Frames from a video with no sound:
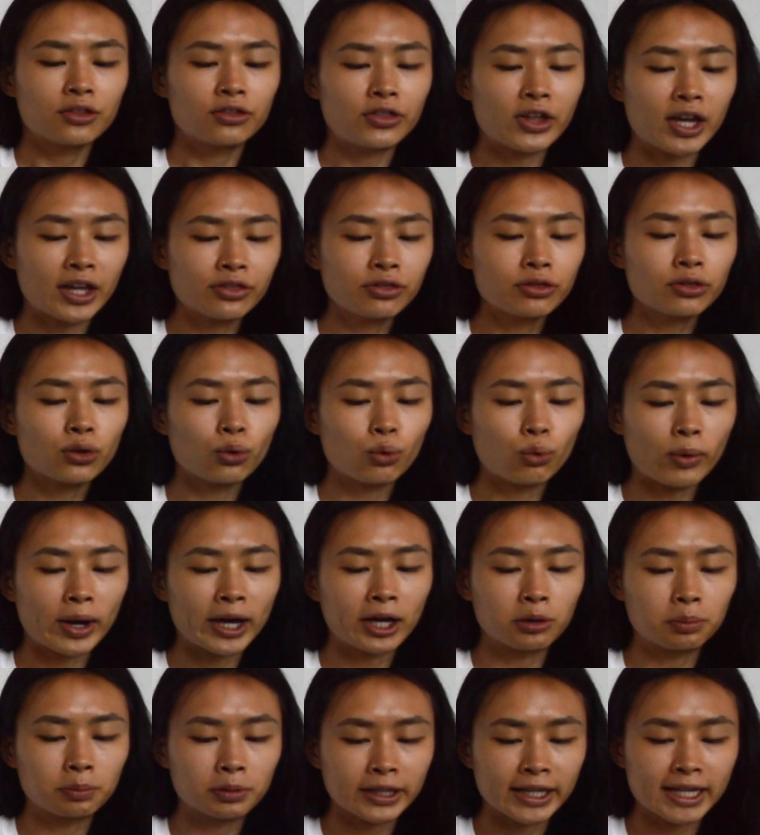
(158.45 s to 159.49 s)
Then the
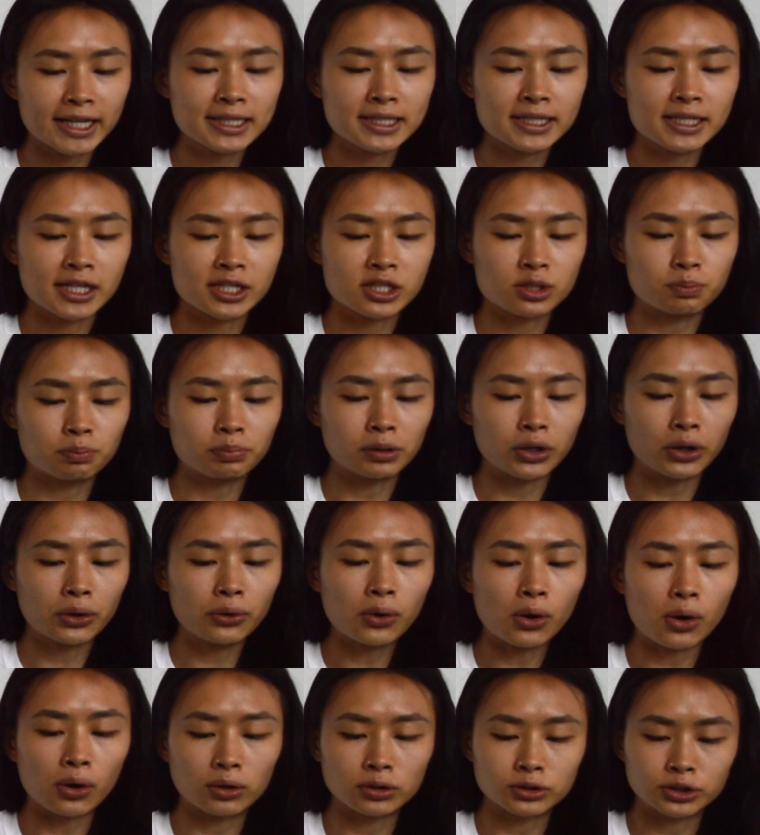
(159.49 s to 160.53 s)
whale placed his
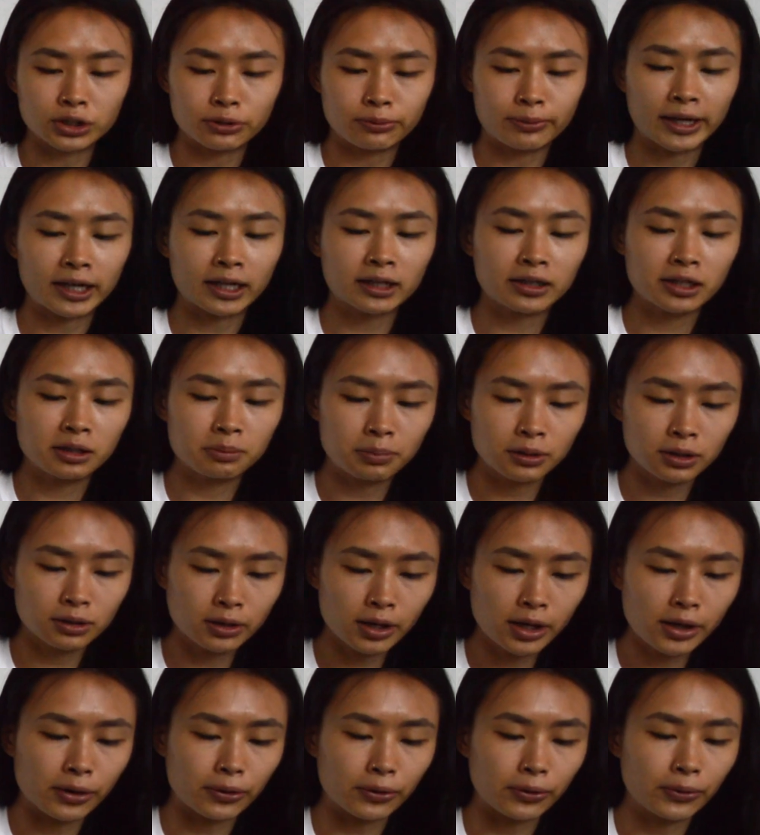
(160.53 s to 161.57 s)
blowhole directly
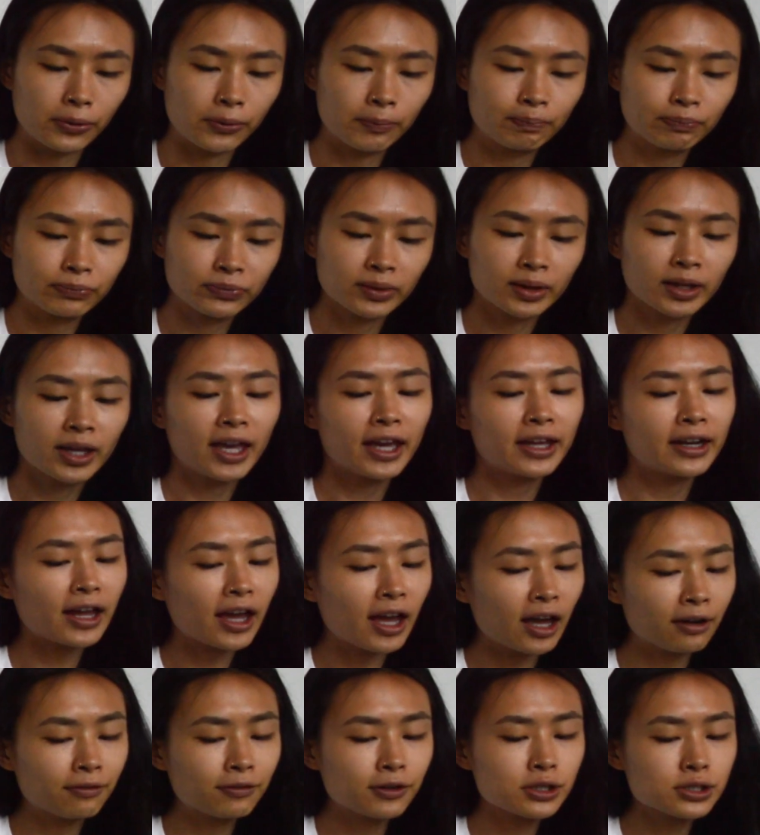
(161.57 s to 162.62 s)
below, and
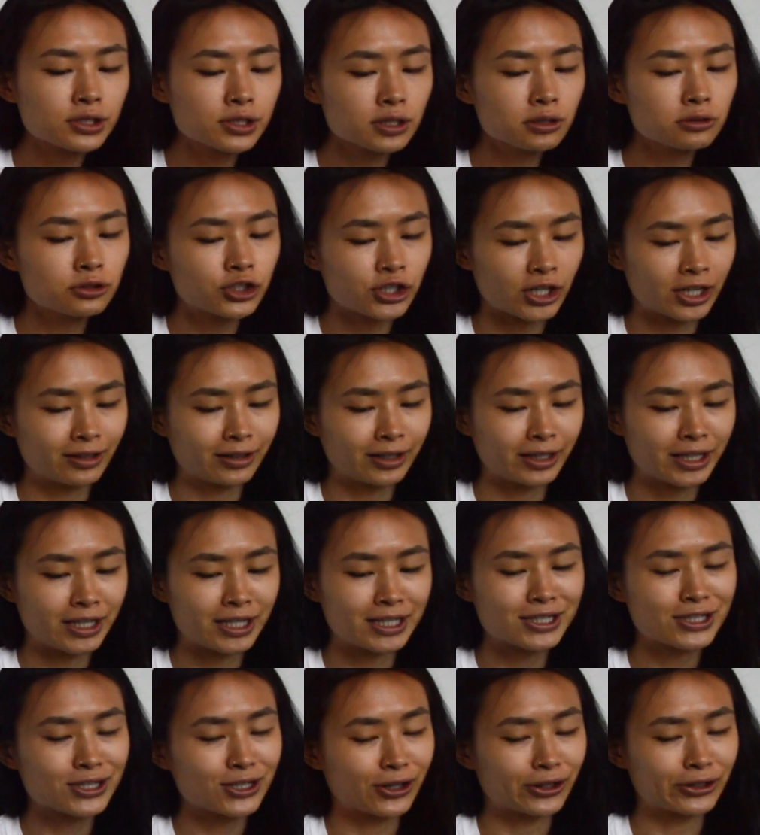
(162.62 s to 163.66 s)
ever so gently he
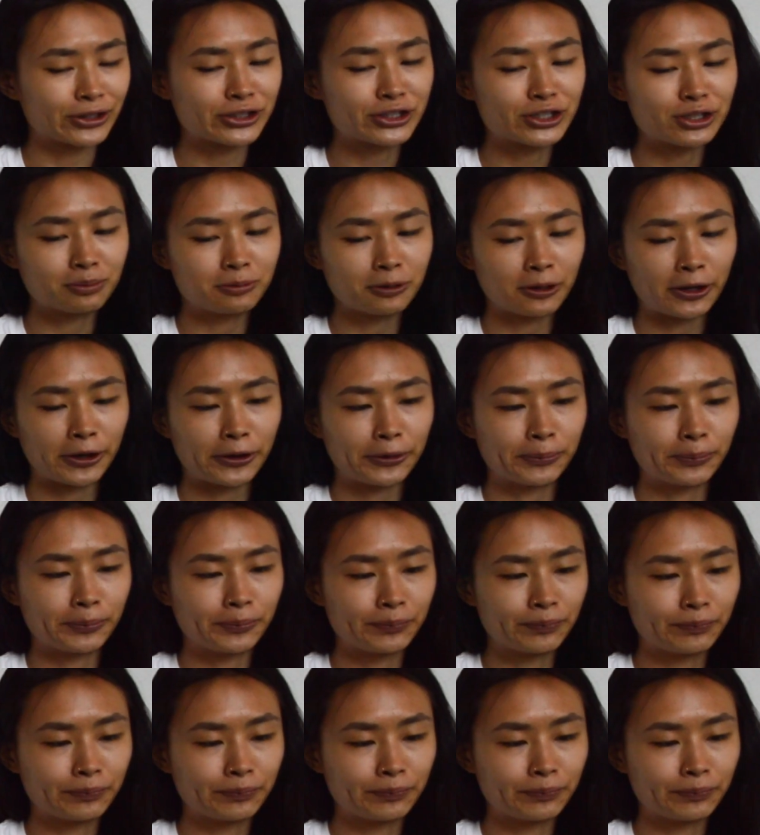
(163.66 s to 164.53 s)
started to blow.